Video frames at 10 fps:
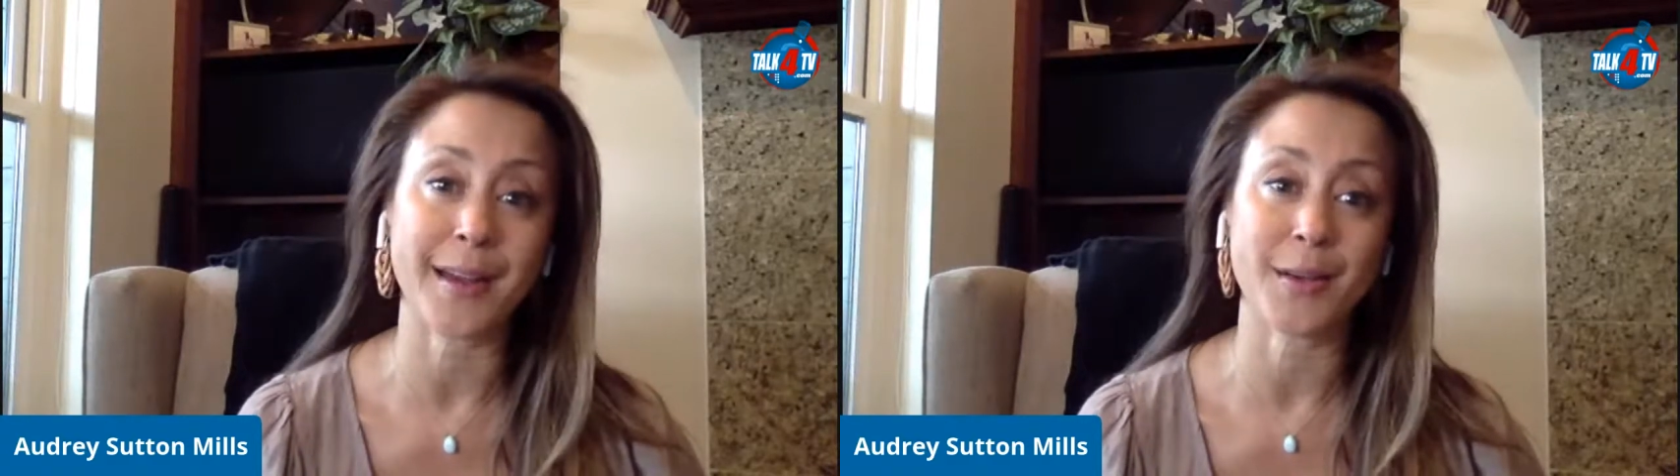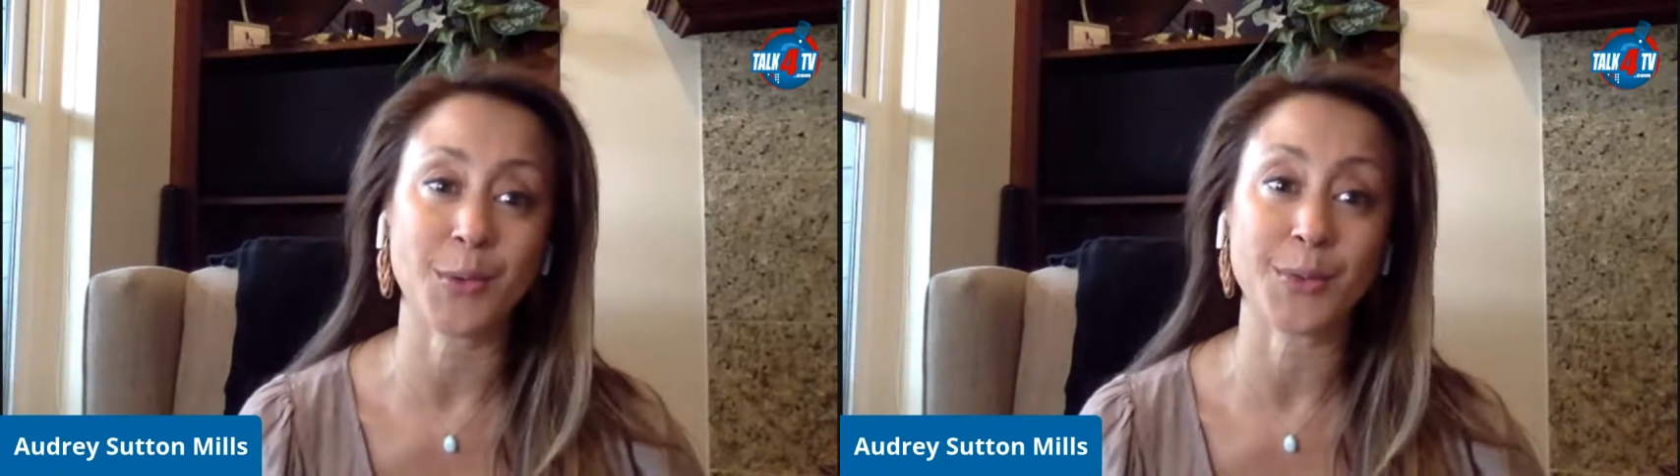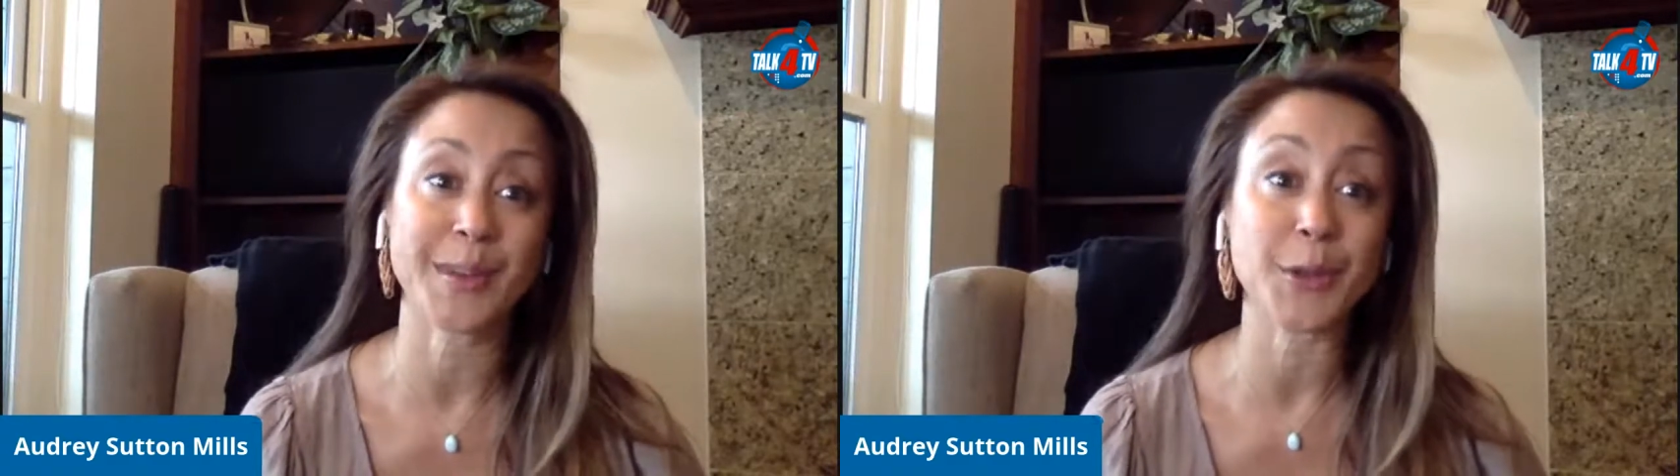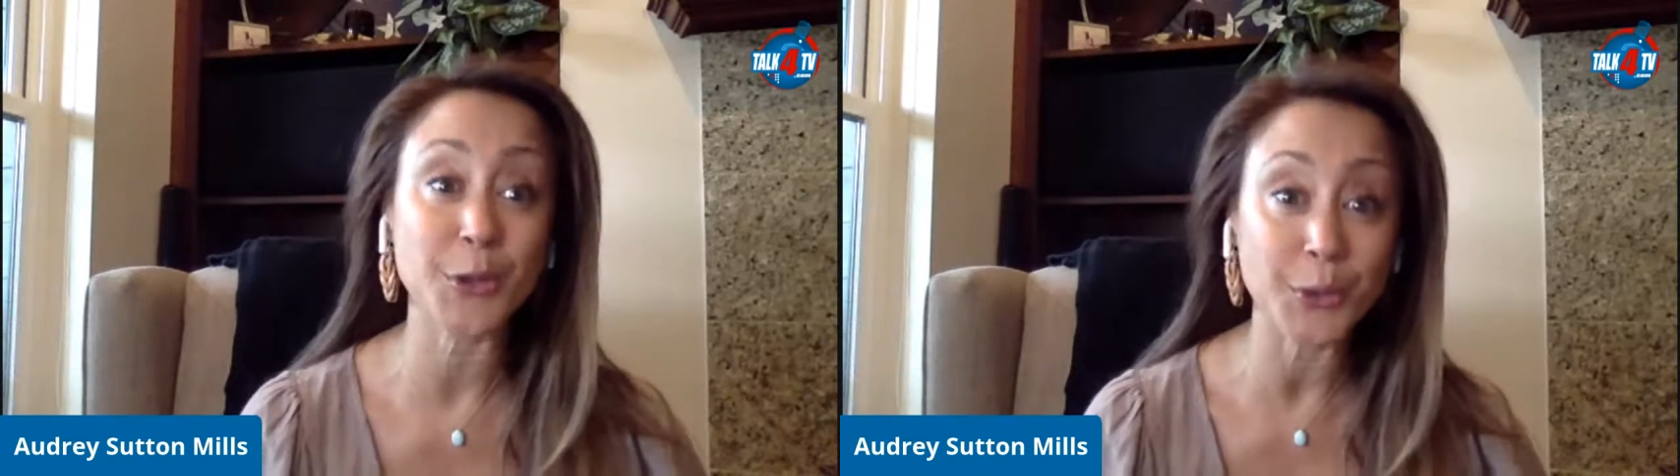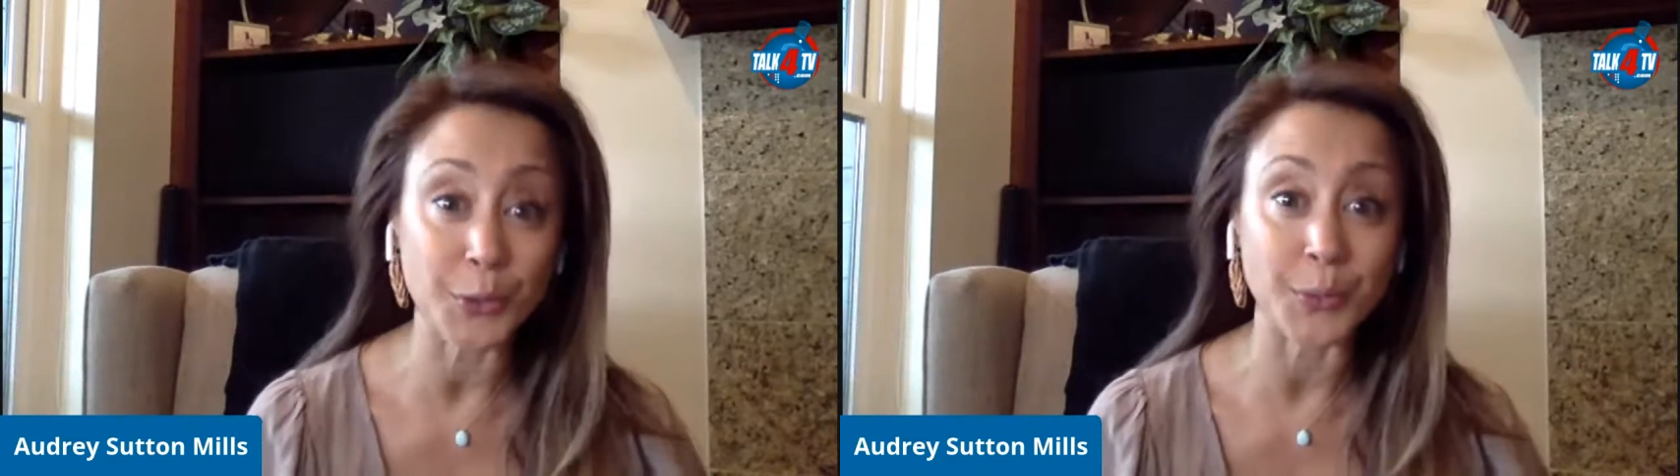and only
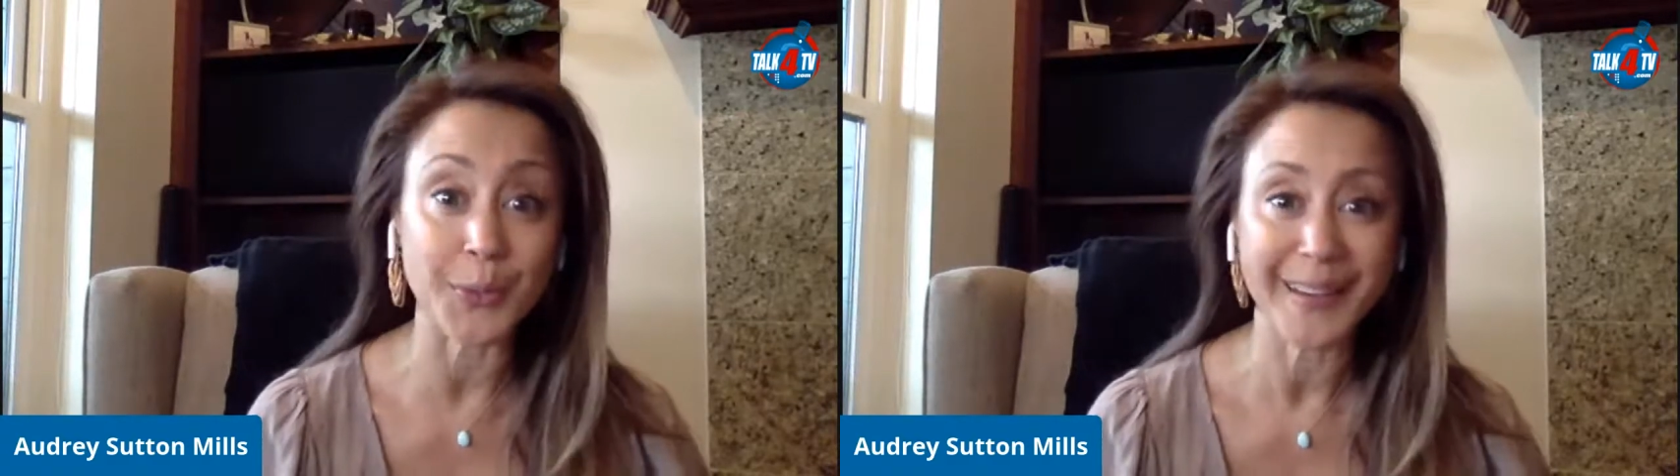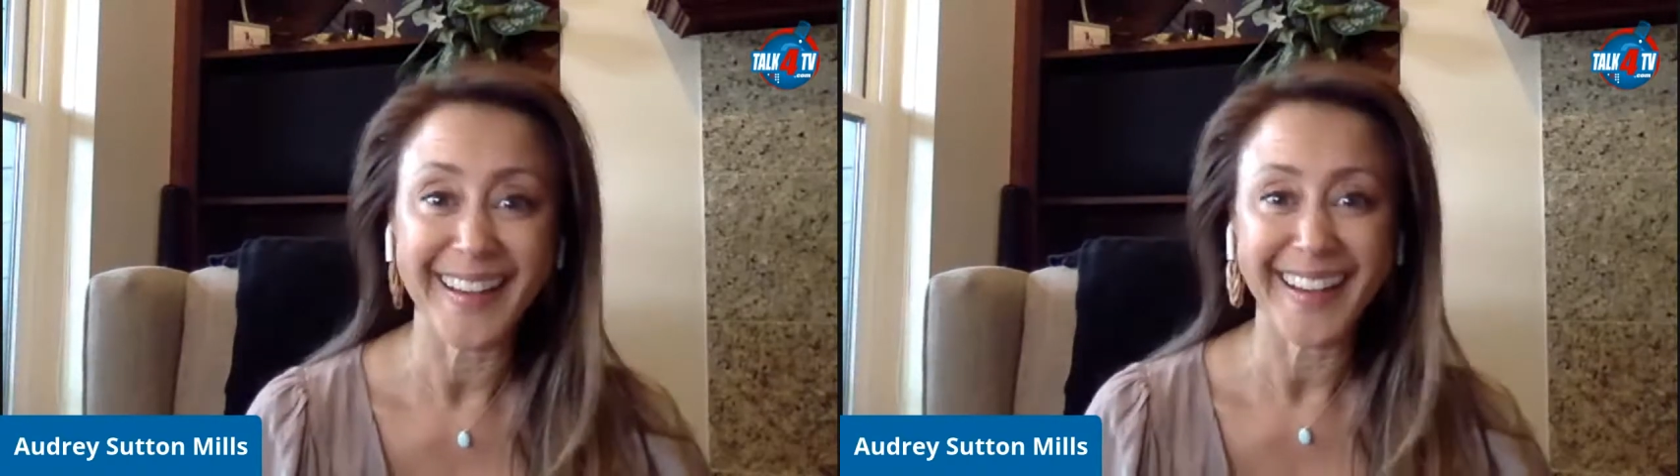you